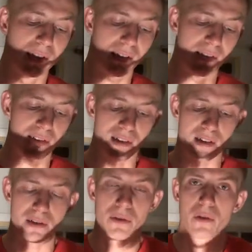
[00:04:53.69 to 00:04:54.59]
this.
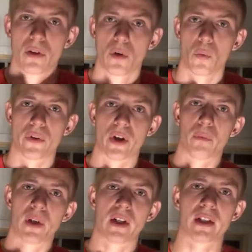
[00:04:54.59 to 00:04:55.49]
With them
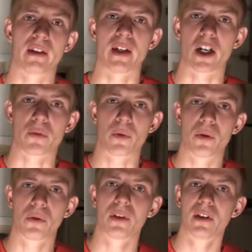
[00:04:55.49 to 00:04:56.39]
being at the
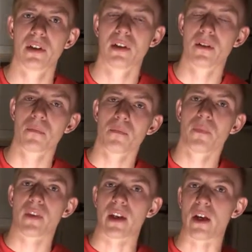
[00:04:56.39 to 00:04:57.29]
expo,
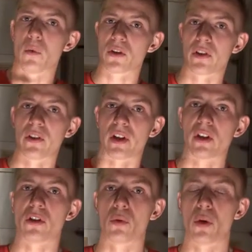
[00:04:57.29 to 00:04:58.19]
he wasn't there
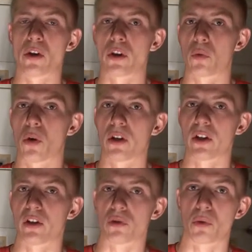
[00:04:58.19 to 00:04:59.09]
to do all the quality
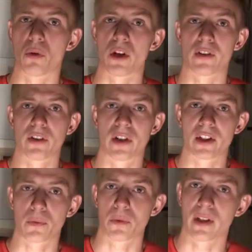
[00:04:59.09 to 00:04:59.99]
control on the
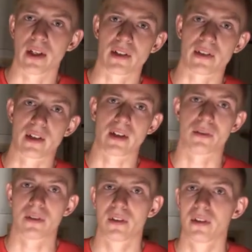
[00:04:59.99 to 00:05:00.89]
lights when they got sent
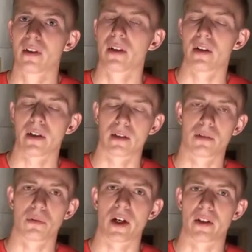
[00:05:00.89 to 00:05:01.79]
out. And
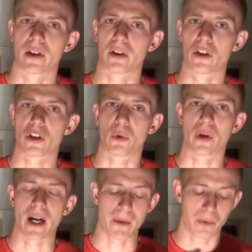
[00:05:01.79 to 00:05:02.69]
I'm not entirely sure what
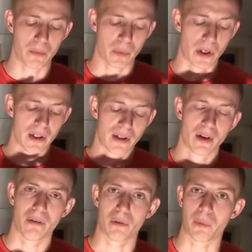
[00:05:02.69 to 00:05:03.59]
happened, but
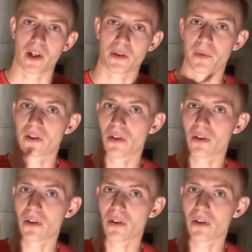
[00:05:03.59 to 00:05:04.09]
replacements